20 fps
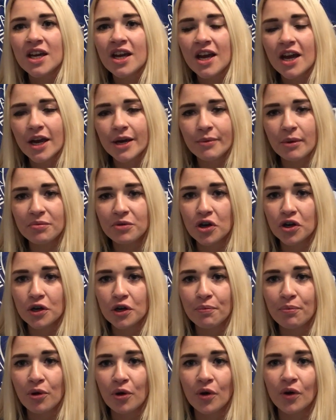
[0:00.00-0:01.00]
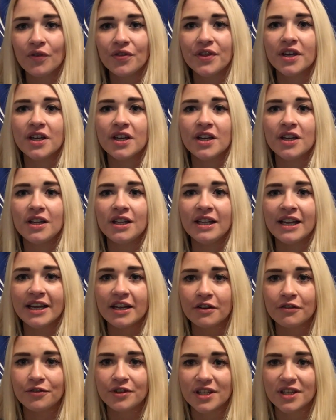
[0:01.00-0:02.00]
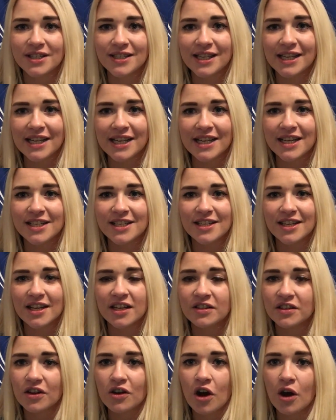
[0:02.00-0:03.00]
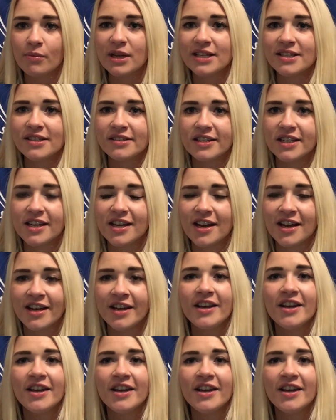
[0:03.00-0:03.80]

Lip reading: I'm going to put the link for the tickets in the comments here.